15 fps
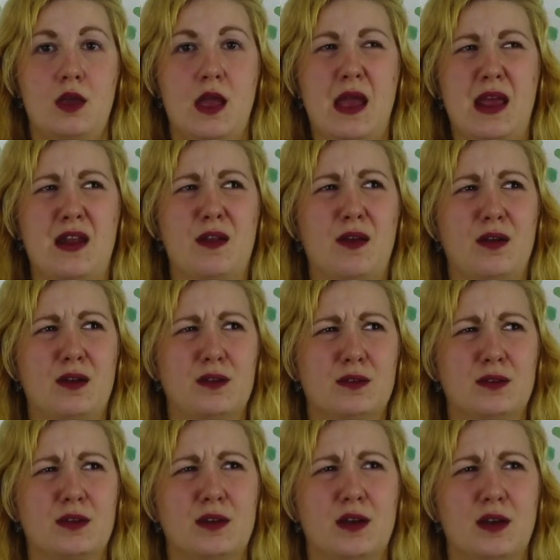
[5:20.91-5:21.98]
and
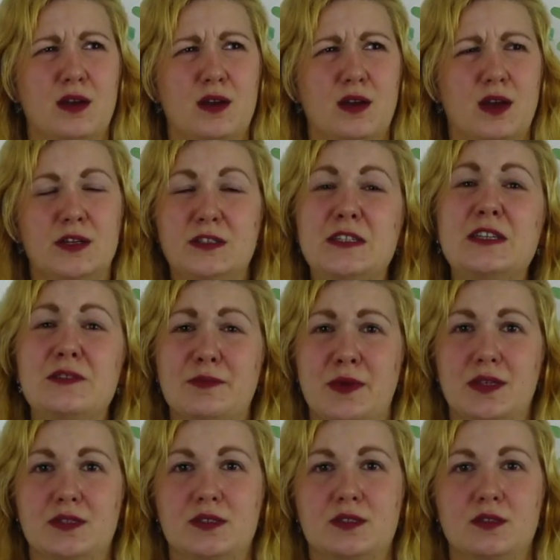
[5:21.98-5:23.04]

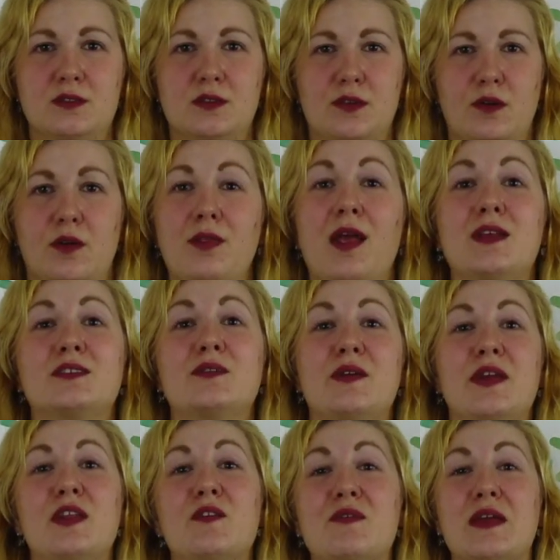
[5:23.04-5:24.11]
achievements. There are lots of
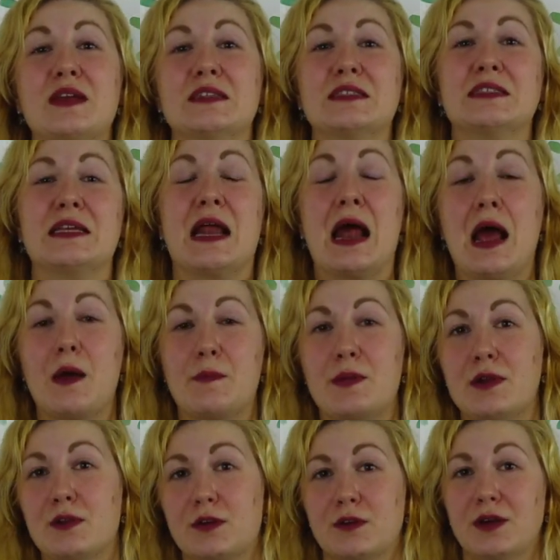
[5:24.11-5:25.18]
innovations that
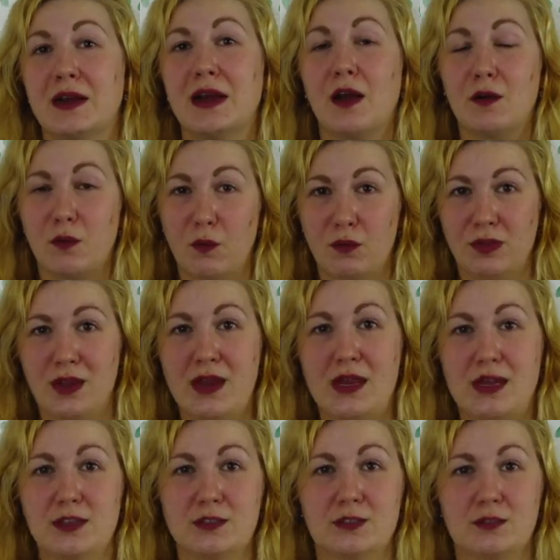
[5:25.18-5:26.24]
happen during a golden
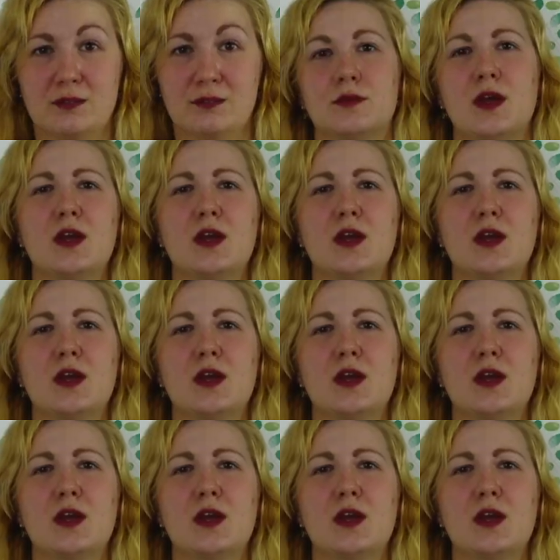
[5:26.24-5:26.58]
age.